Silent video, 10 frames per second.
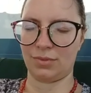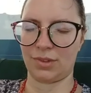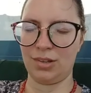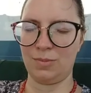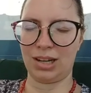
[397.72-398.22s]

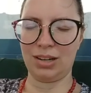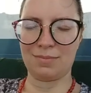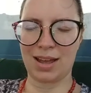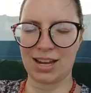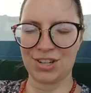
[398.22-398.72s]
You might
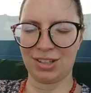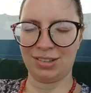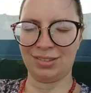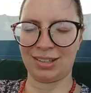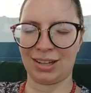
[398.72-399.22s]

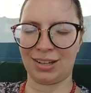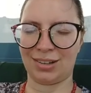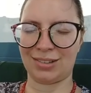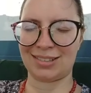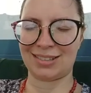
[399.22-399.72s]
imagine that
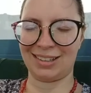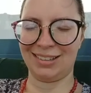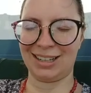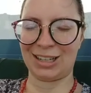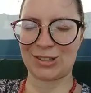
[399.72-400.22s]
you're
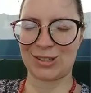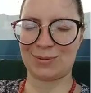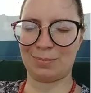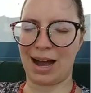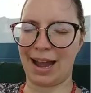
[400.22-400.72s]
sending a
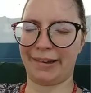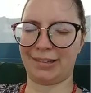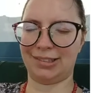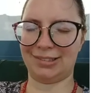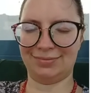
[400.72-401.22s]

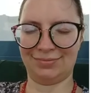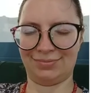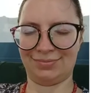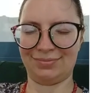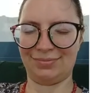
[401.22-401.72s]
smile
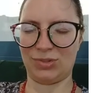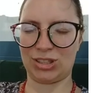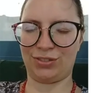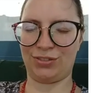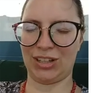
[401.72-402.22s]
to
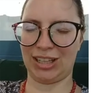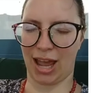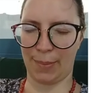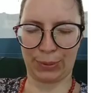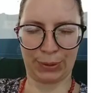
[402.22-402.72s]
fill
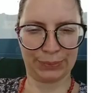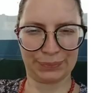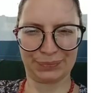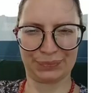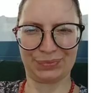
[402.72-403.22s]
up
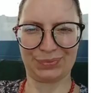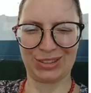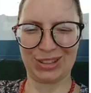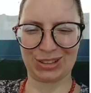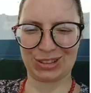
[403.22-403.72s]

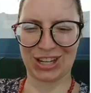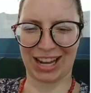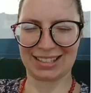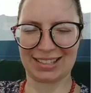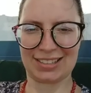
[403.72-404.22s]
your
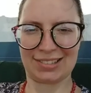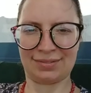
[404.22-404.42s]
chest.